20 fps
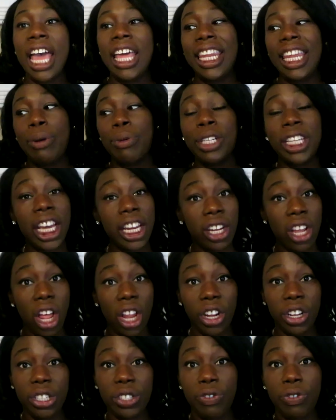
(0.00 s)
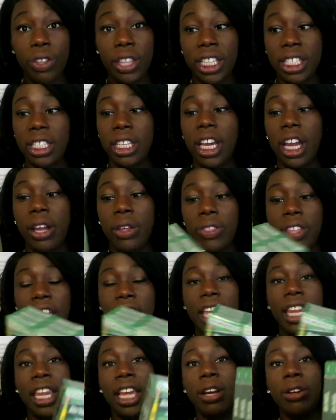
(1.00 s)
and they were $10 for this entire
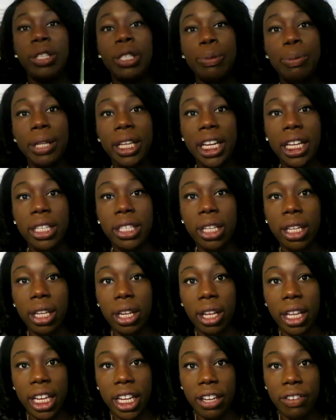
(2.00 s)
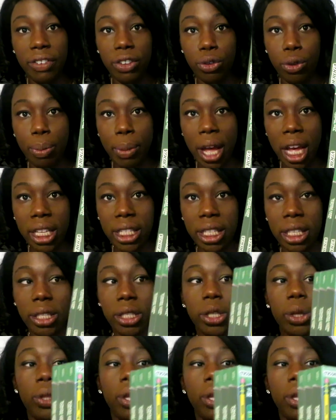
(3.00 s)
thing, and they are split into little individual boxes.